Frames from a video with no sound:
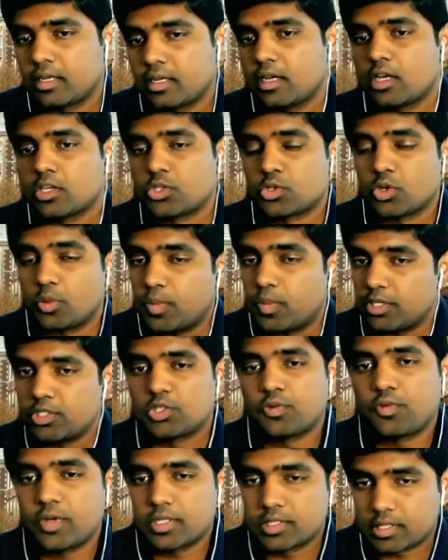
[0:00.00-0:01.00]
So a
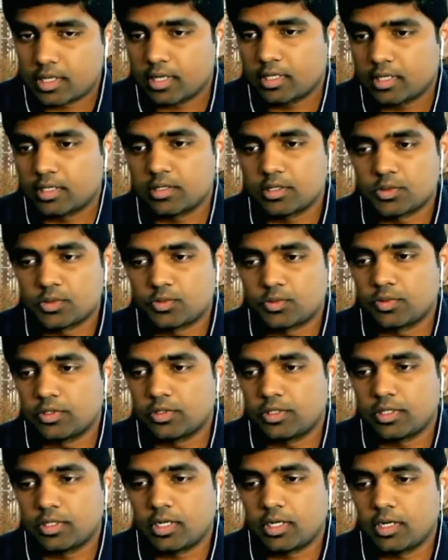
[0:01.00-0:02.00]
bunch of extractors
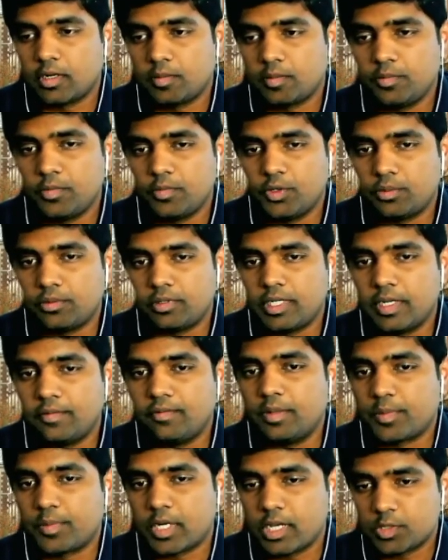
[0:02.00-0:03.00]
were
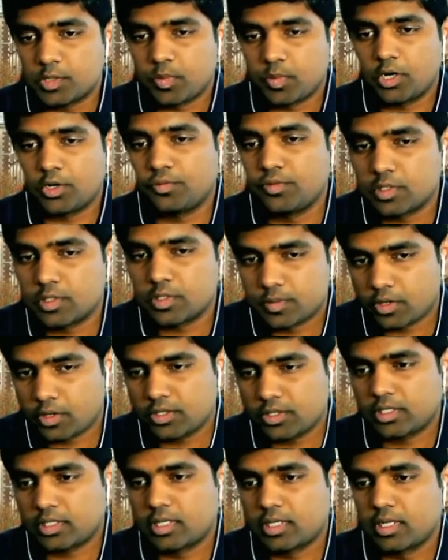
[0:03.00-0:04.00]
developed as part of this
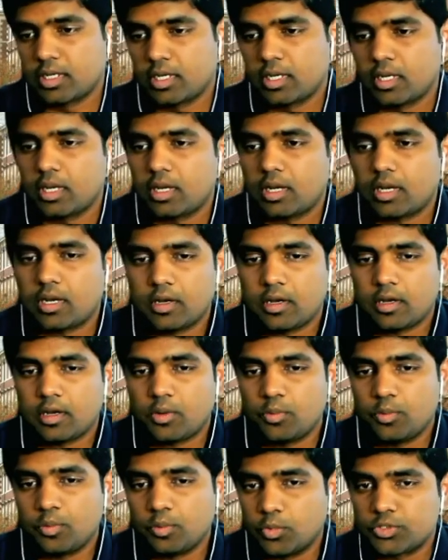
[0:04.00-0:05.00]
project.
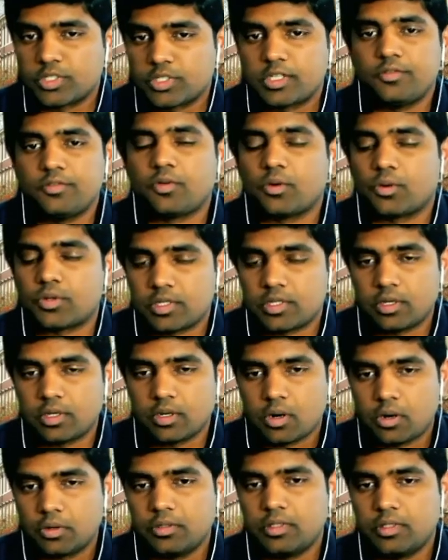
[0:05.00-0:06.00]
Mostly focusing
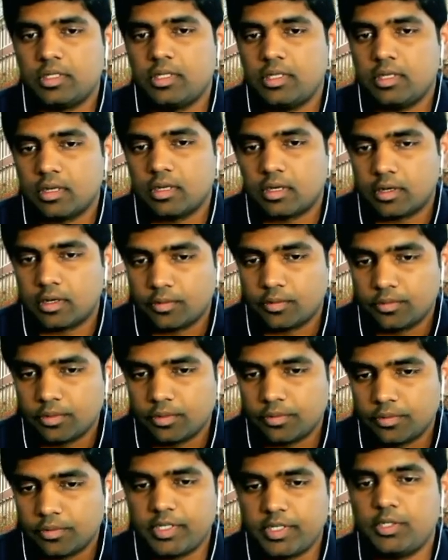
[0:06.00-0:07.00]
on the
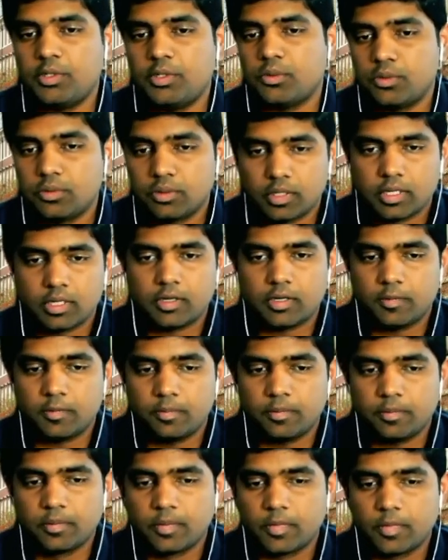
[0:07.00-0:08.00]
video
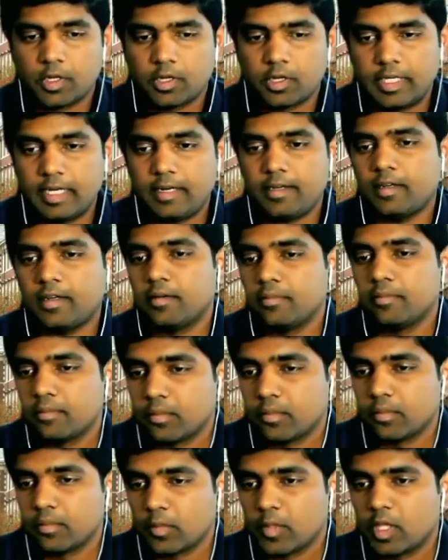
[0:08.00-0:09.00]
data.
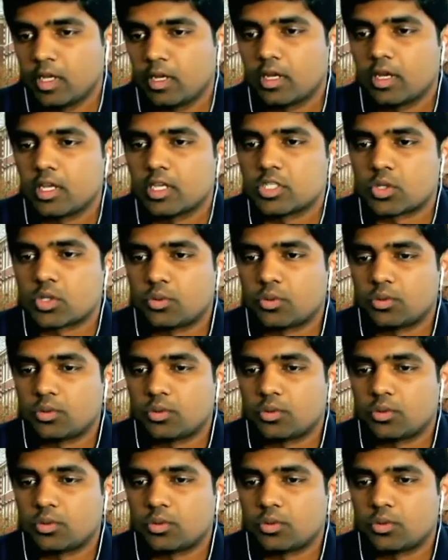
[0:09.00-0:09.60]
So